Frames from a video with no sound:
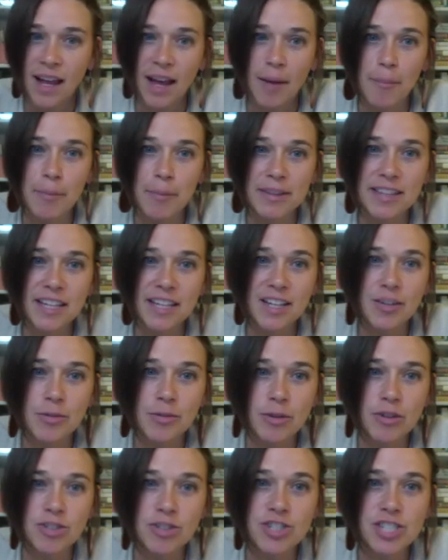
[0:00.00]
But then you
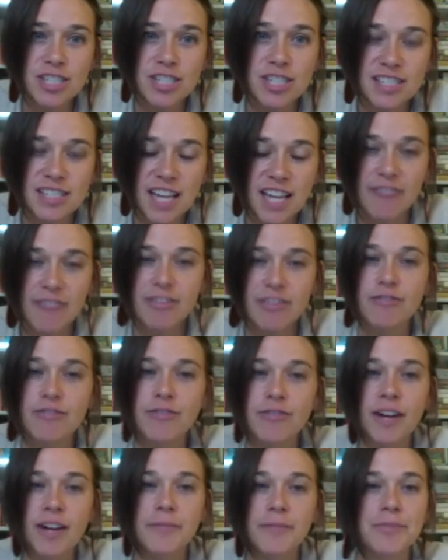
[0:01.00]
wrote, she is having
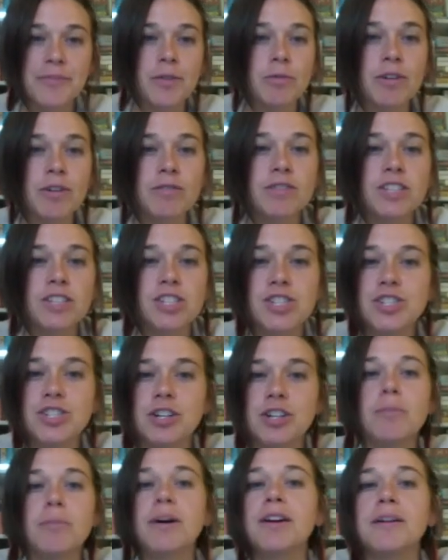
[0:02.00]
fun. You weren't really
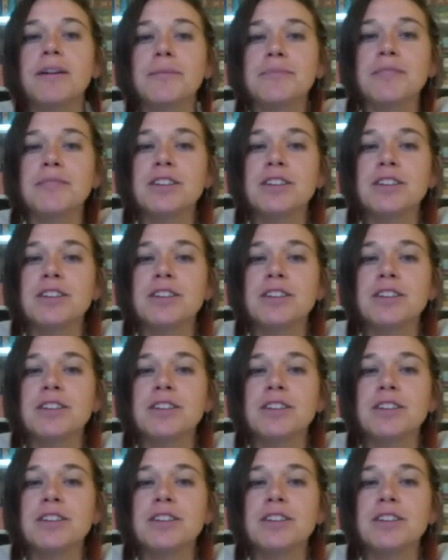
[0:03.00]
sure about it.